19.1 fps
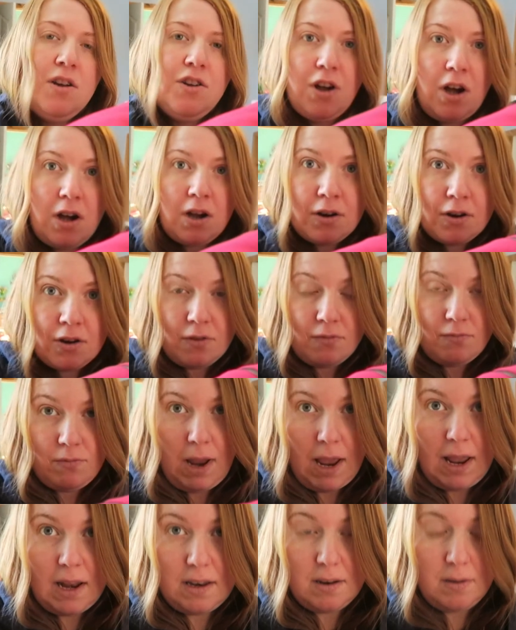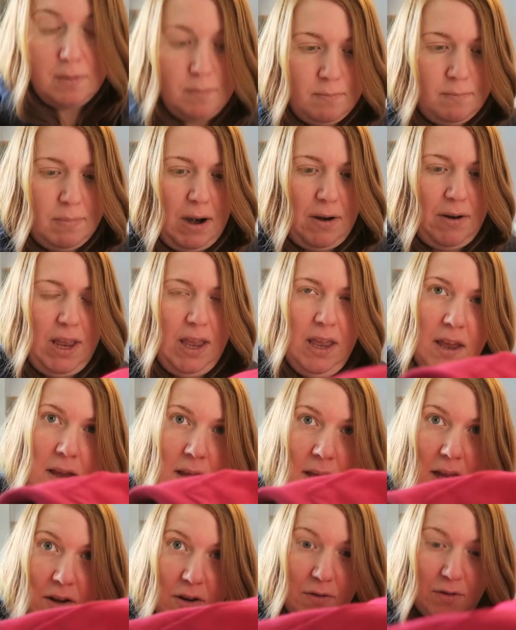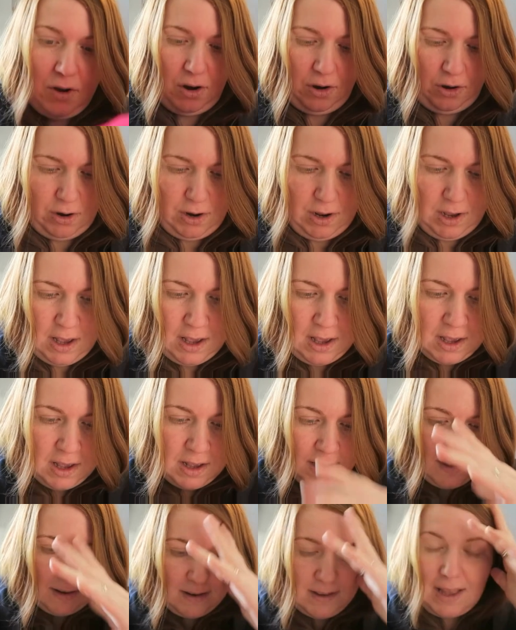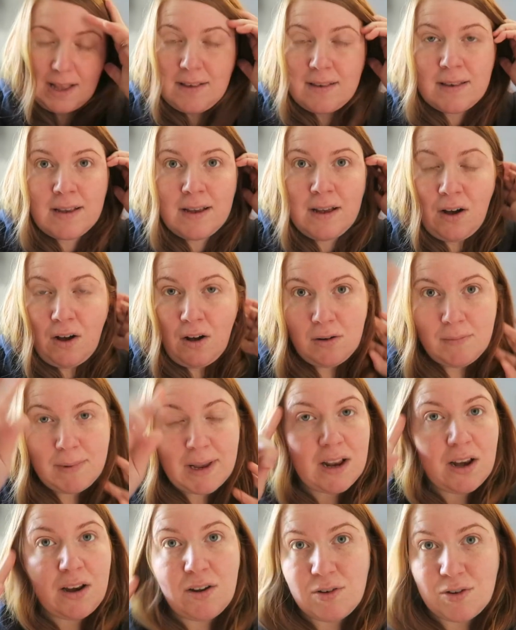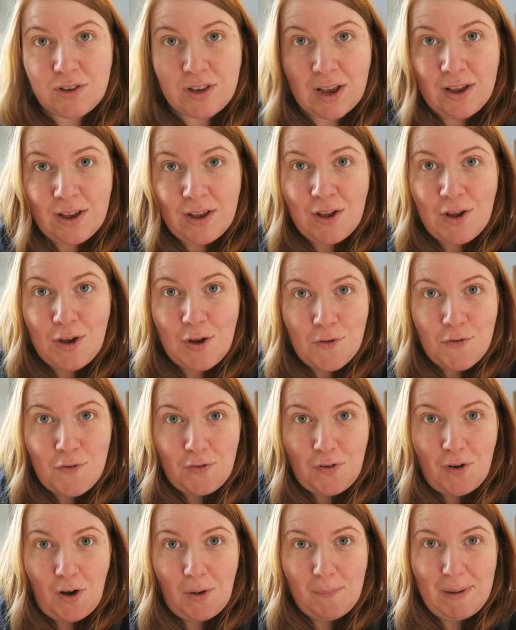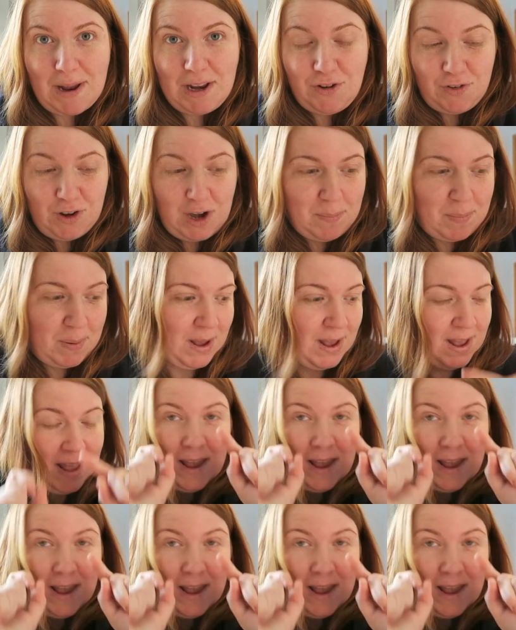dark red berry kind of color. So that's all my clothes for my trip.